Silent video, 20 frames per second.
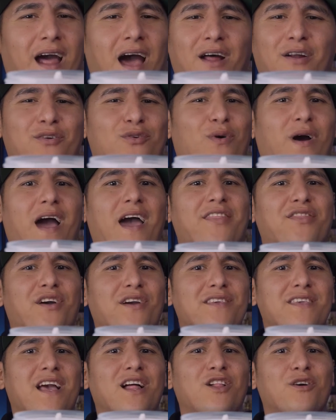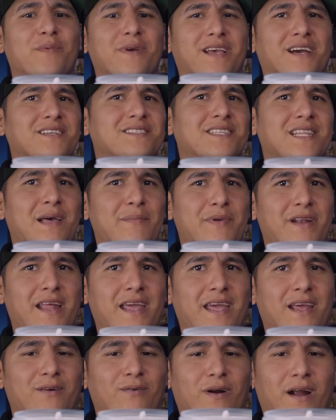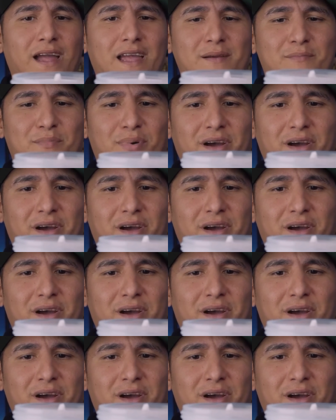I don't know why. I thought yellow because lemonade, right?